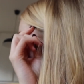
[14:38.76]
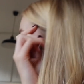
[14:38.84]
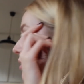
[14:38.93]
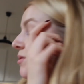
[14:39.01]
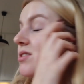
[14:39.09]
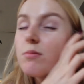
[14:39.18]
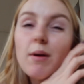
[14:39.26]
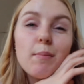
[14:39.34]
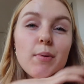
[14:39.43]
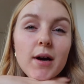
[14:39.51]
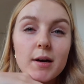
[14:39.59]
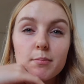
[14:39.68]
he wants to make
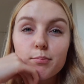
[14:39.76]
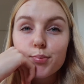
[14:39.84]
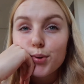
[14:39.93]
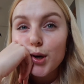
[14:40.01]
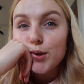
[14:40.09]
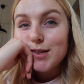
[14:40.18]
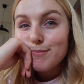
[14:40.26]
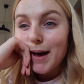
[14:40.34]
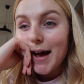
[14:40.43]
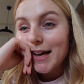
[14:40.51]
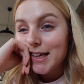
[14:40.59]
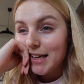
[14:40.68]
protein
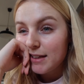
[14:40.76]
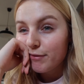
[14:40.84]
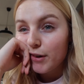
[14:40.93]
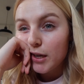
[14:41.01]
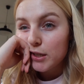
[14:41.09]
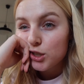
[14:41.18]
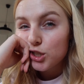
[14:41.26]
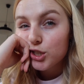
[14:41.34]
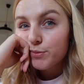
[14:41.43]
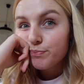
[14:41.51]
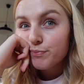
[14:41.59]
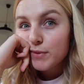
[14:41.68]
pancakes for lunch.
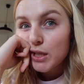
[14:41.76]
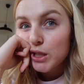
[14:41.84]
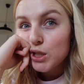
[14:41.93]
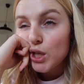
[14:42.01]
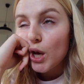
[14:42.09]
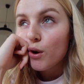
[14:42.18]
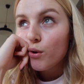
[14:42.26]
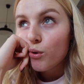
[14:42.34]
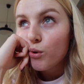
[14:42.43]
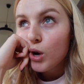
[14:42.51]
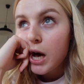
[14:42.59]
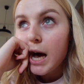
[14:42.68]

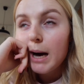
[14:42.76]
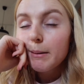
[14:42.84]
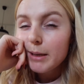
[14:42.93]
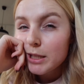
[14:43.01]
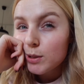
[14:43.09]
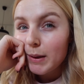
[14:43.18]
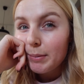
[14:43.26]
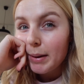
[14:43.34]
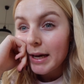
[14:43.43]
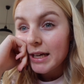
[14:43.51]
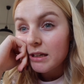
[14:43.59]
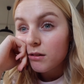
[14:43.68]
So I might just make
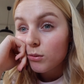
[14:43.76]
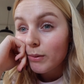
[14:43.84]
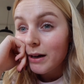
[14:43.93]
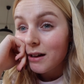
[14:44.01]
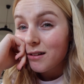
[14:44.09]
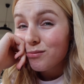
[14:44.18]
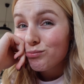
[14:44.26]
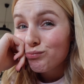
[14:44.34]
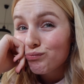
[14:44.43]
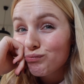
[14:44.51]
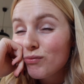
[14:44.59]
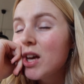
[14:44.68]
pancakes as well.
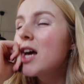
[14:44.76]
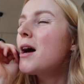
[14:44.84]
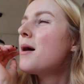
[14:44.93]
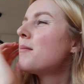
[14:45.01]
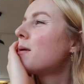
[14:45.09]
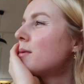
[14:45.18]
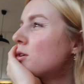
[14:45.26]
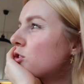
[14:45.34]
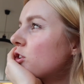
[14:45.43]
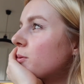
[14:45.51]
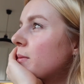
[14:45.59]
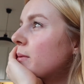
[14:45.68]
But I'm not
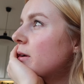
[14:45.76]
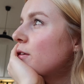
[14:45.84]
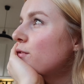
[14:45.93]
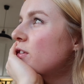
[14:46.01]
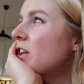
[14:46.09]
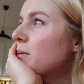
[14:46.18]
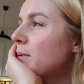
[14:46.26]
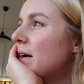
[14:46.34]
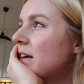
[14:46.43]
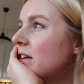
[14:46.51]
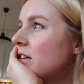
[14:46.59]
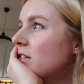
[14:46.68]
sure, maybe I don't feel like
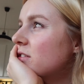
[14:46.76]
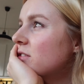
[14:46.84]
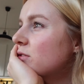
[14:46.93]
pancakes.